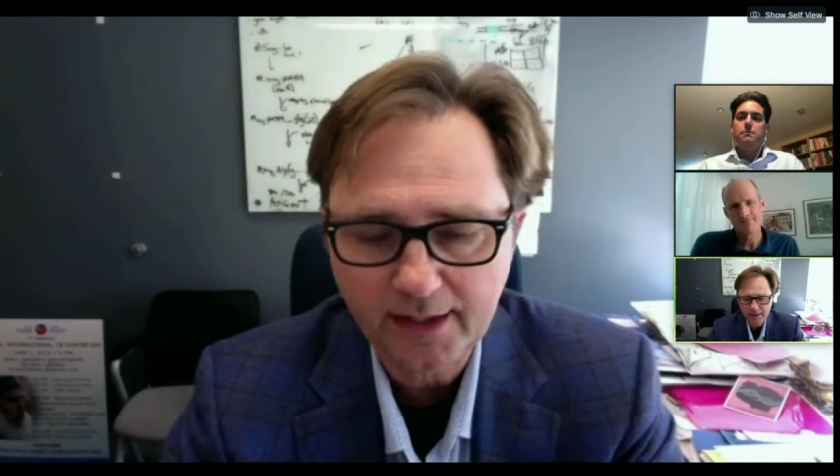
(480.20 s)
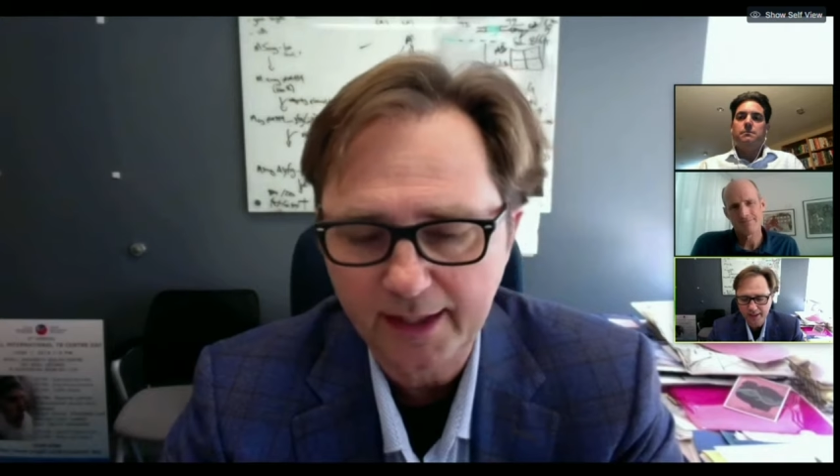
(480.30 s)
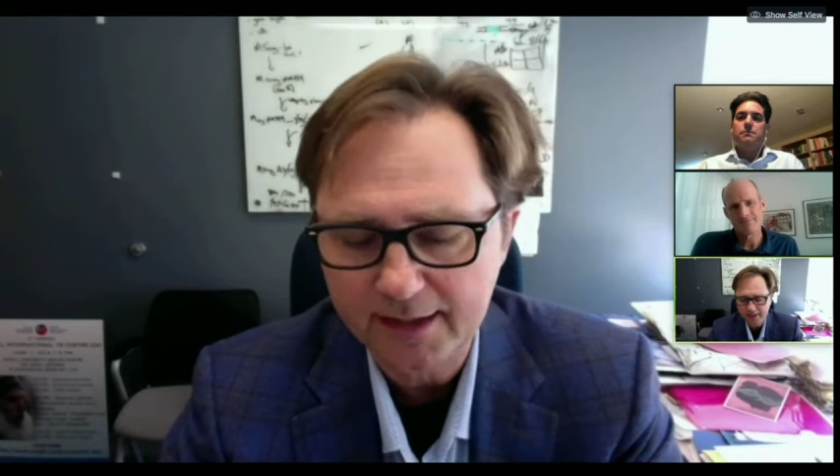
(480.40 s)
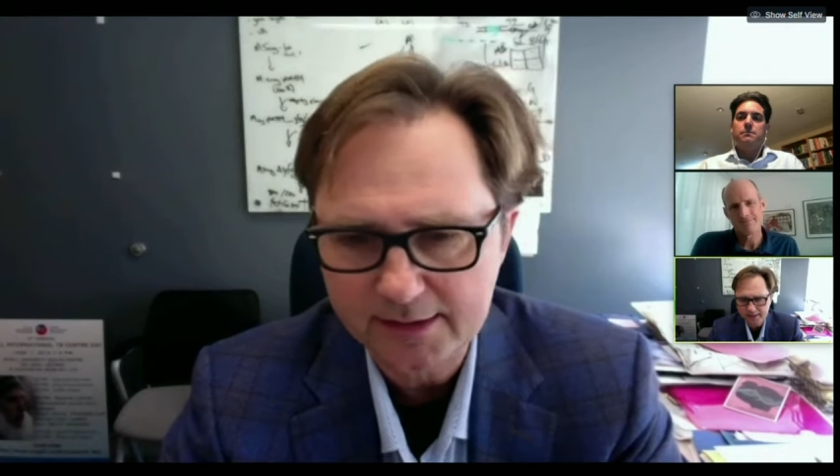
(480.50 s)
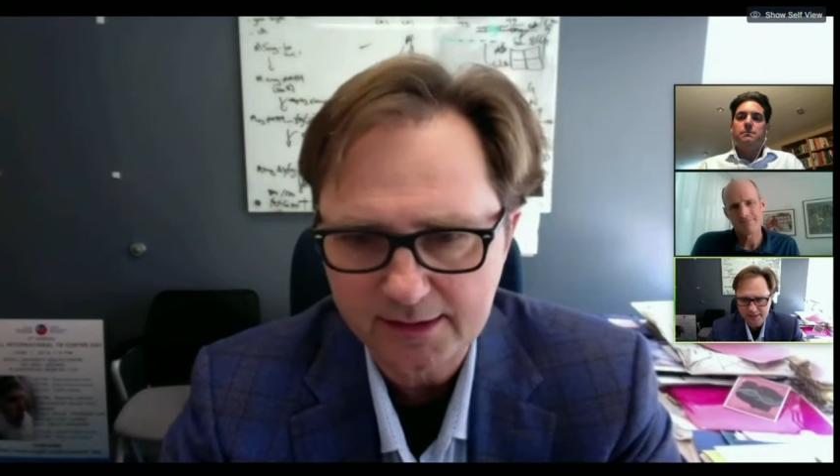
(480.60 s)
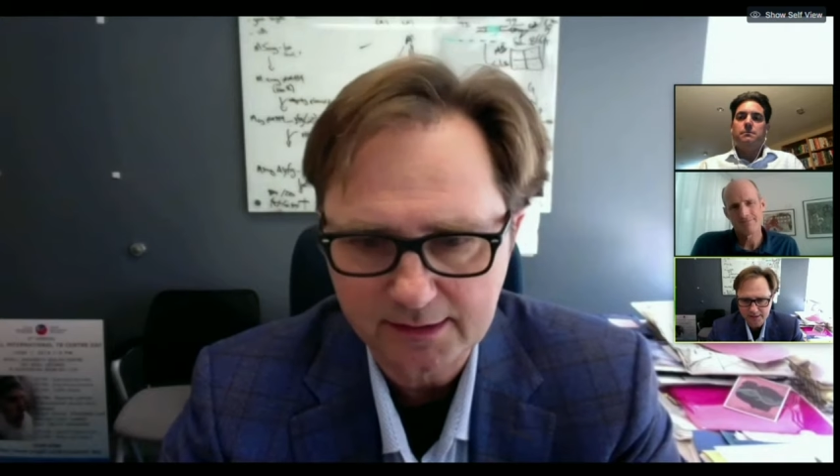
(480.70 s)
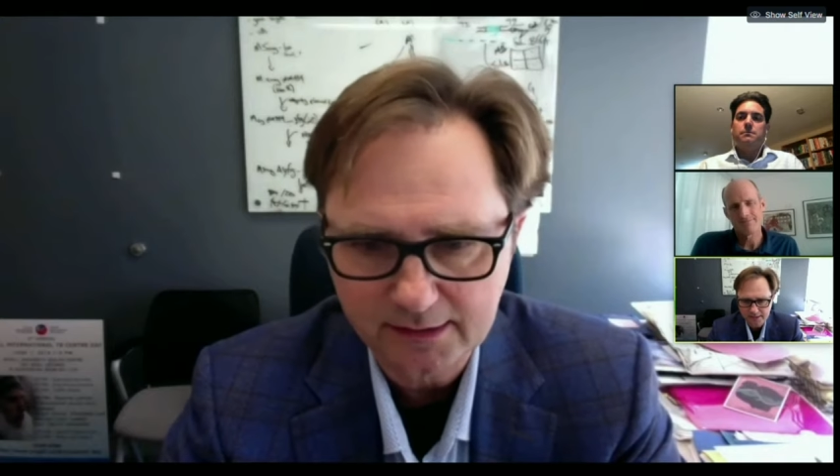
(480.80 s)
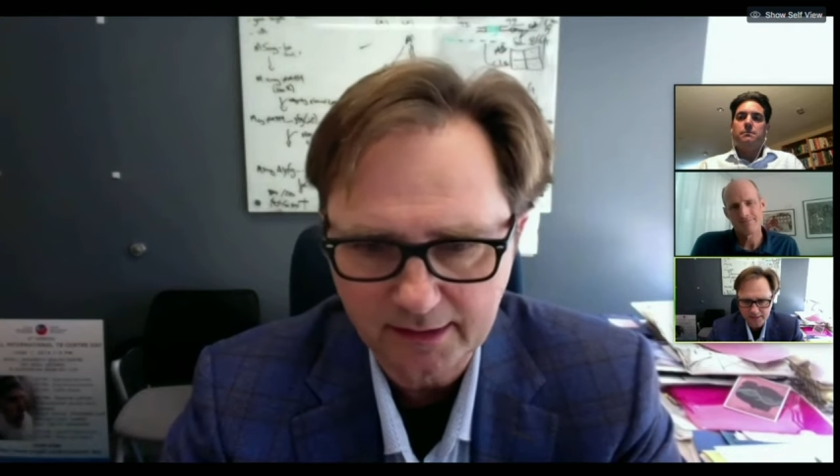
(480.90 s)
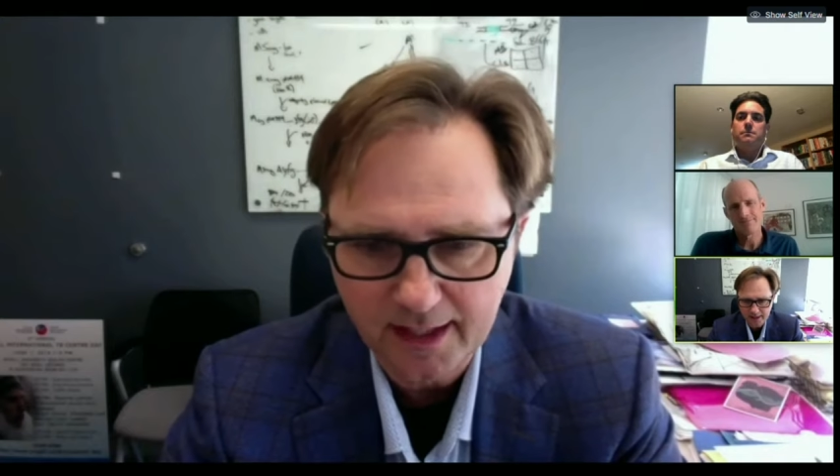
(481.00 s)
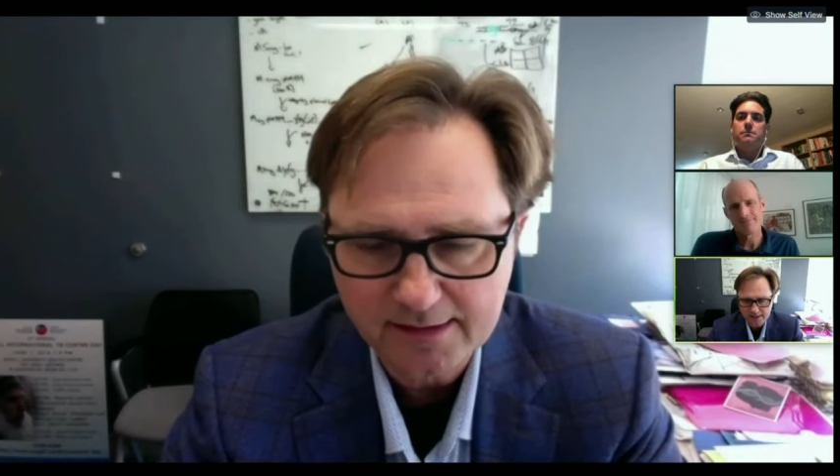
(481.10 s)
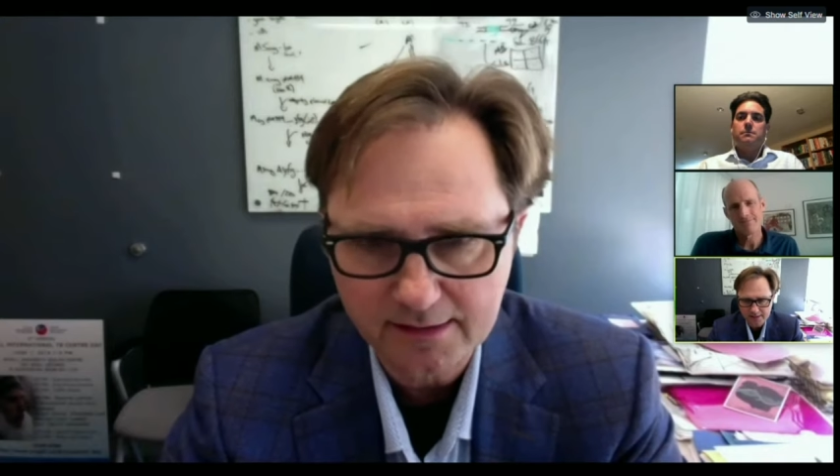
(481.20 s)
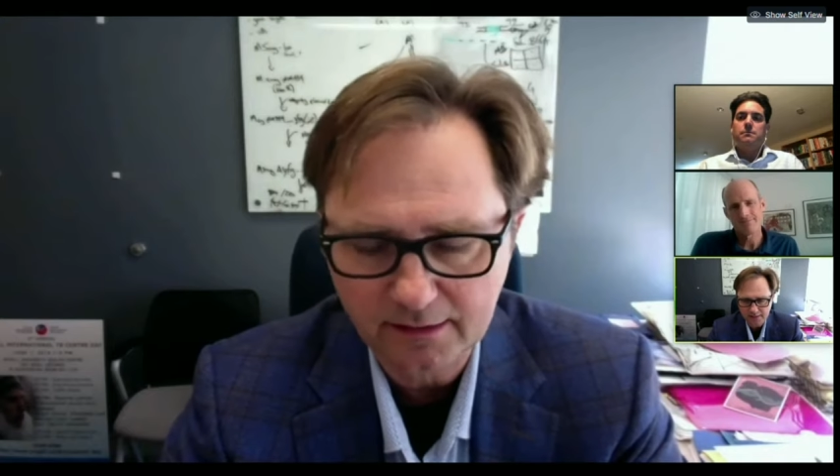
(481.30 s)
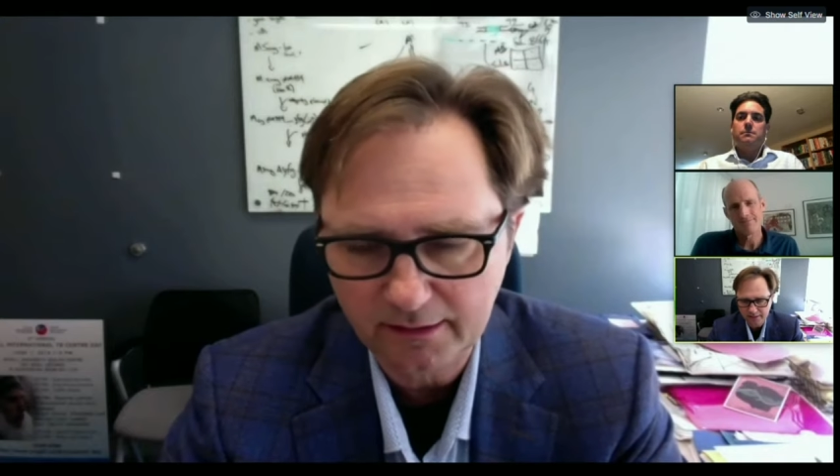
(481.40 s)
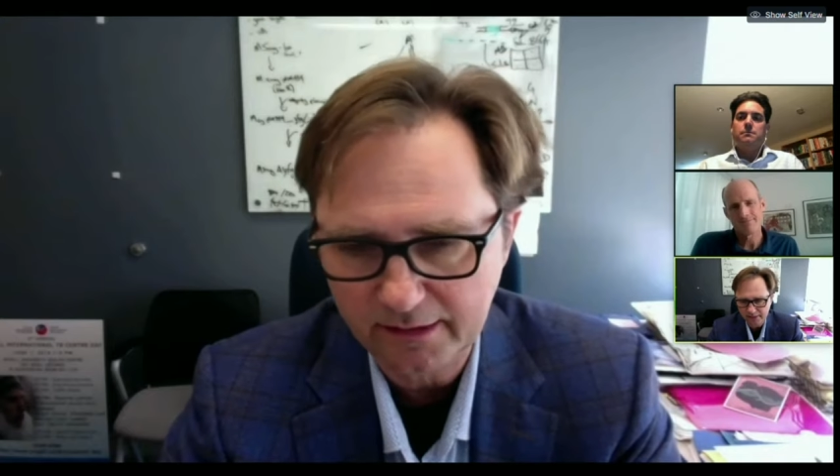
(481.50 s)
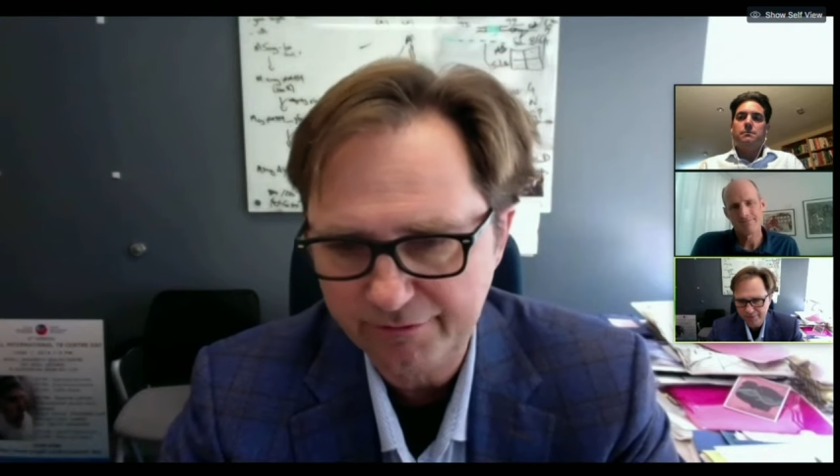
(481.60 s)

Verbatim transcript: And classically,